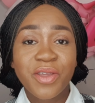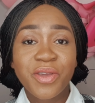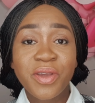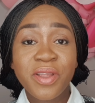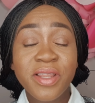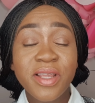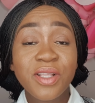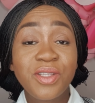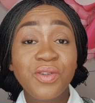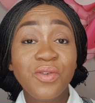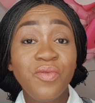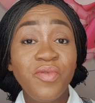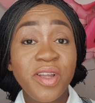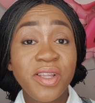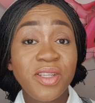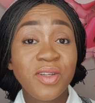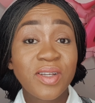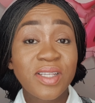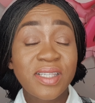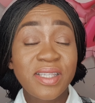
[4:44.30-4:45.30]
You need to
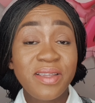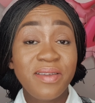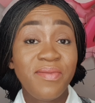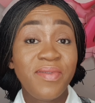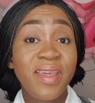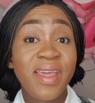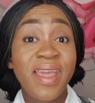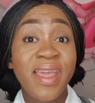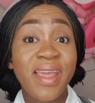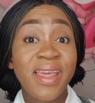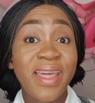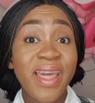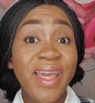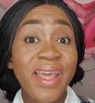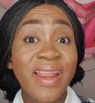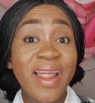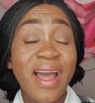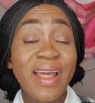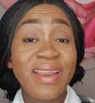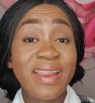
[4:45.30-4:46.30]
read your CV
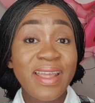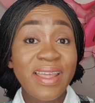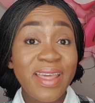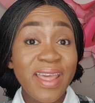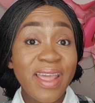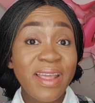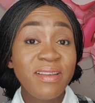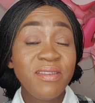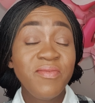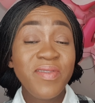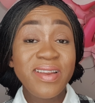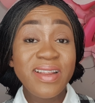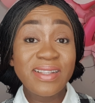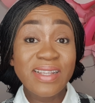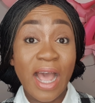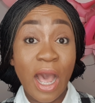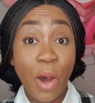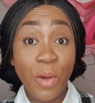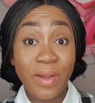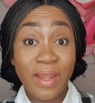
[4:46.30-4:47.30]
again and again, read
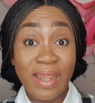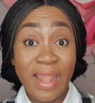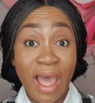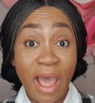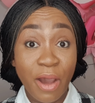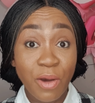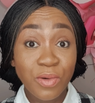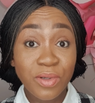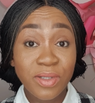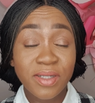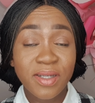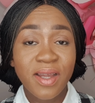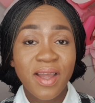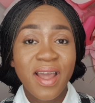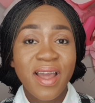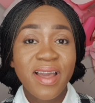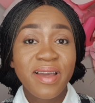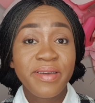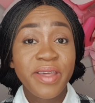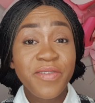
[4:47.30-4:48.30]
it out loud,
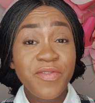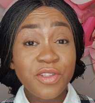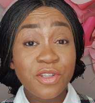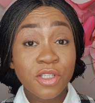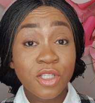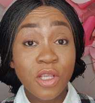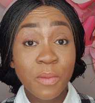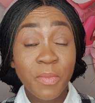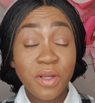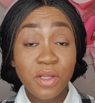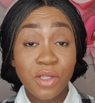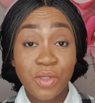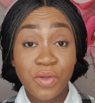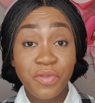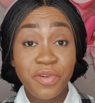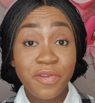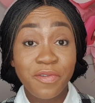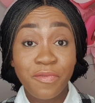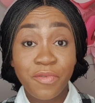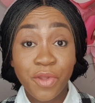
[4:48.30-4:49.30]
give it to somebody
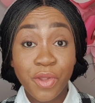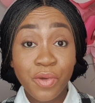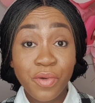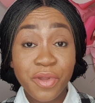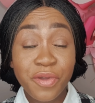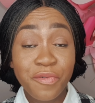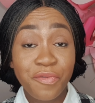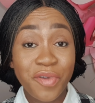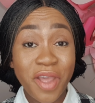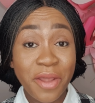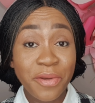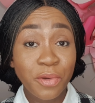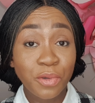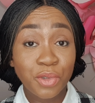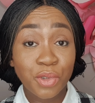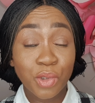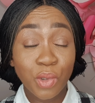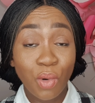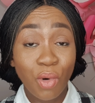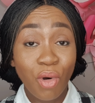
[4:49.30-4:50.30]
to review if you are
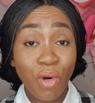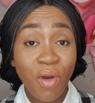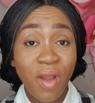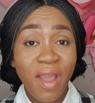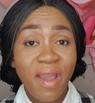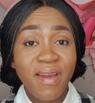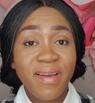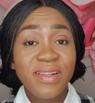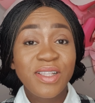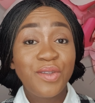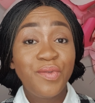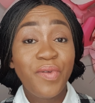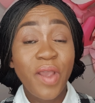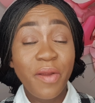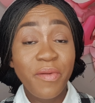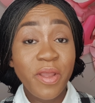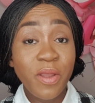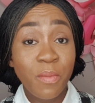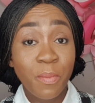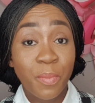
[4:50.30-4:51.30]
not sure. It's
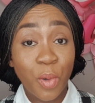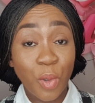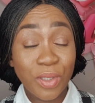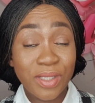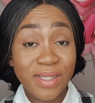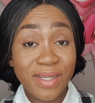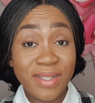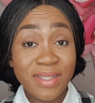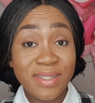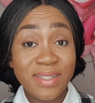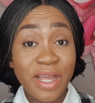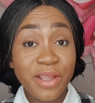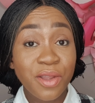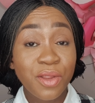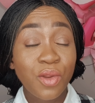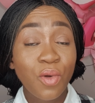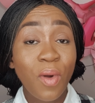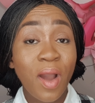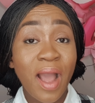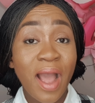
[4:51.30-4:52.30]
very important that
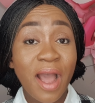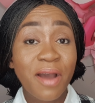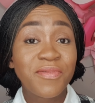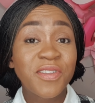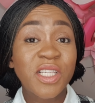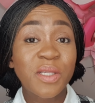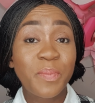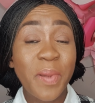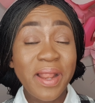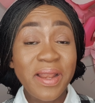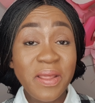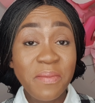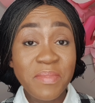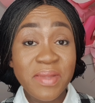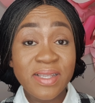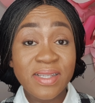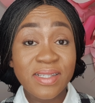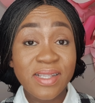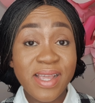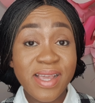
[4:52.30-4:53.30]
you don't have spelling
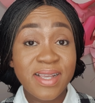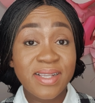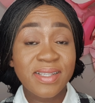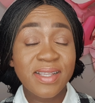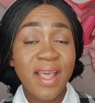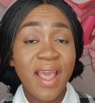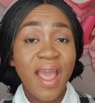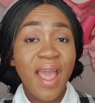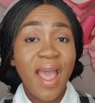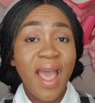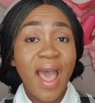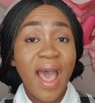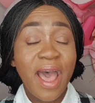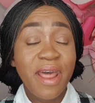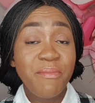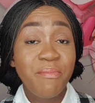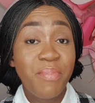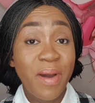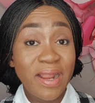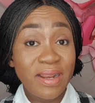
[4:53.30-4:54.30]
mistakes
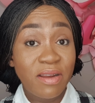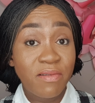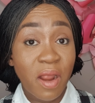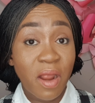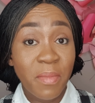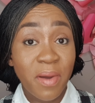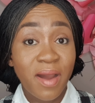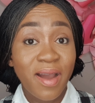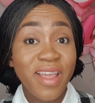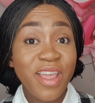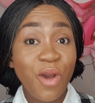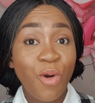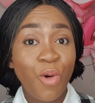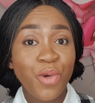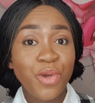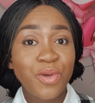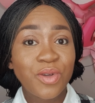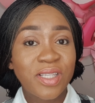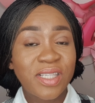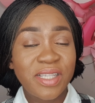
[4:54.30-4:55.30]
and bad grammar
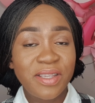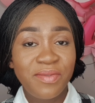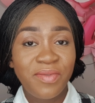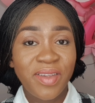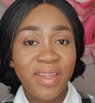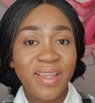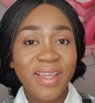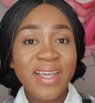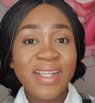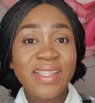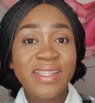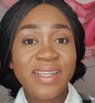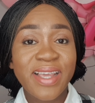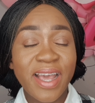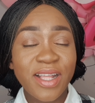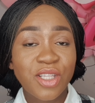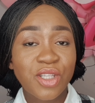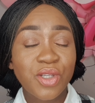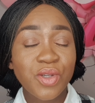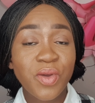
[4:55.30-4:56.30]
on your CV. It
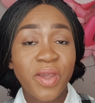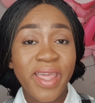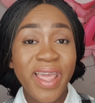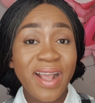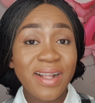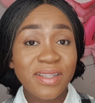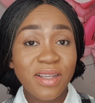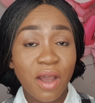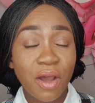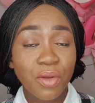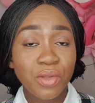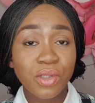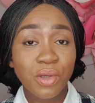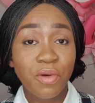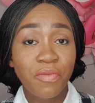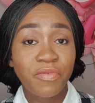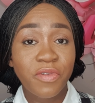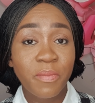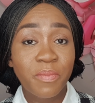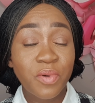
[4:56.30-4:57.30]
gets you kicked out
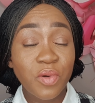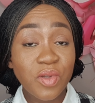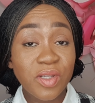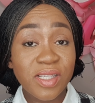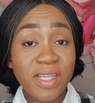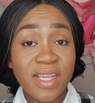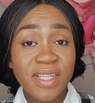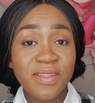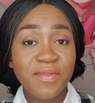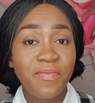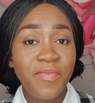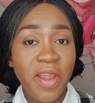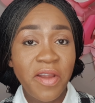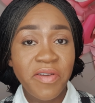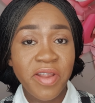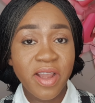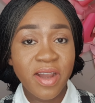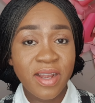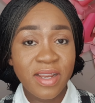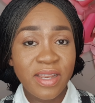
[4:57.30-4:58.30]
of the process
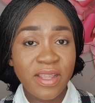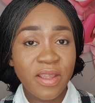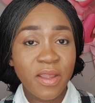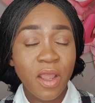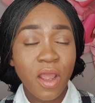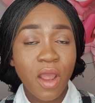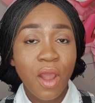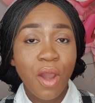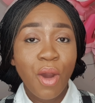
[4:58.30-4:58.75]
very early.